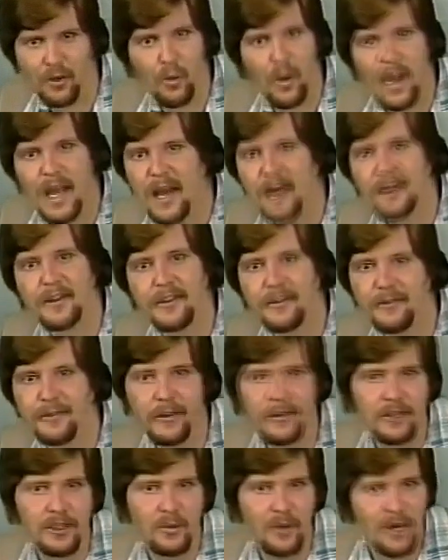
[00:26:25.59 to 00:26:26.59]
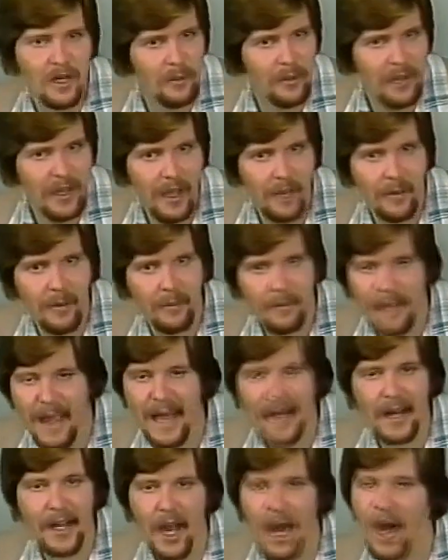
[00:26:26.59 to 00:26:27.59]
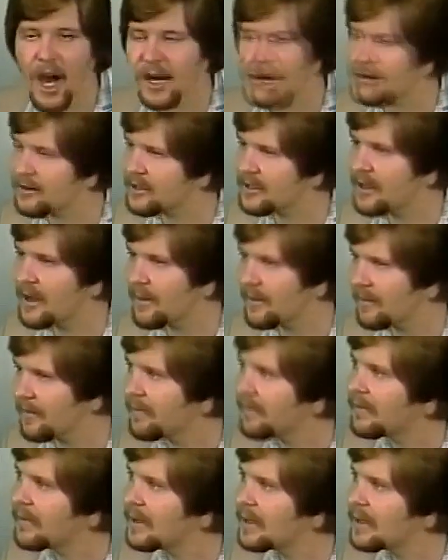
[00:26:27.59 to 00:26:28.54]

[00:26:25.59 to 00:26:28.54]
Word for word: to way out in the future when you become a man of God or something.